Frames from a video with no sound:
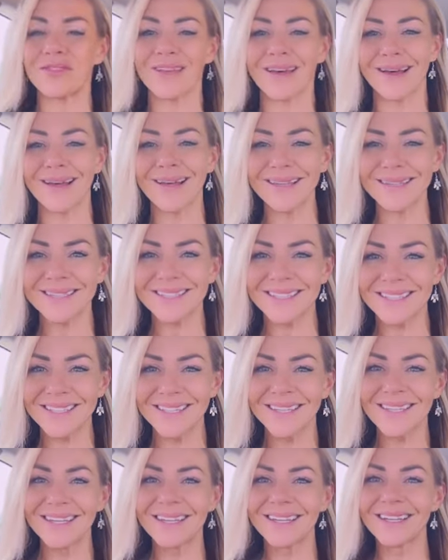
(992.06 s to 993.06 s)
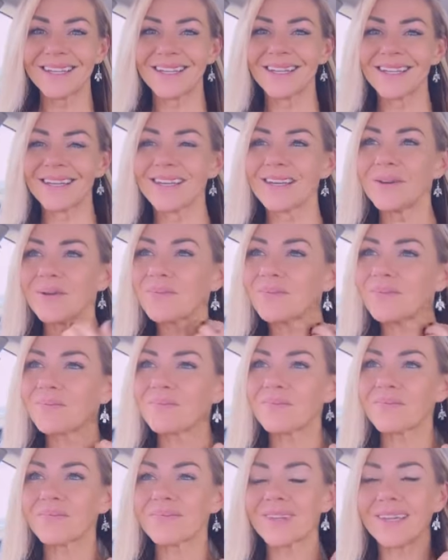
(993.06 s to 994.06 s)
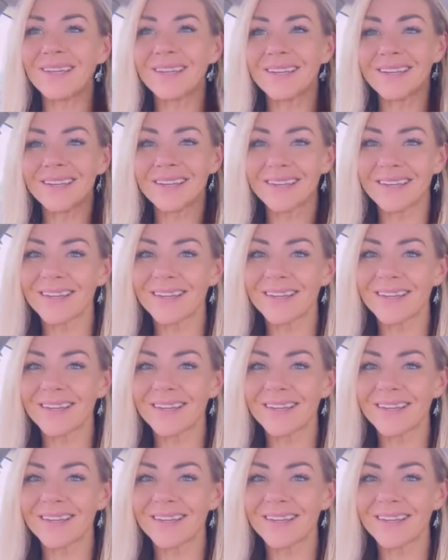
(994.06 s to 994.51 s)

Like if you're telling yourself these like mean,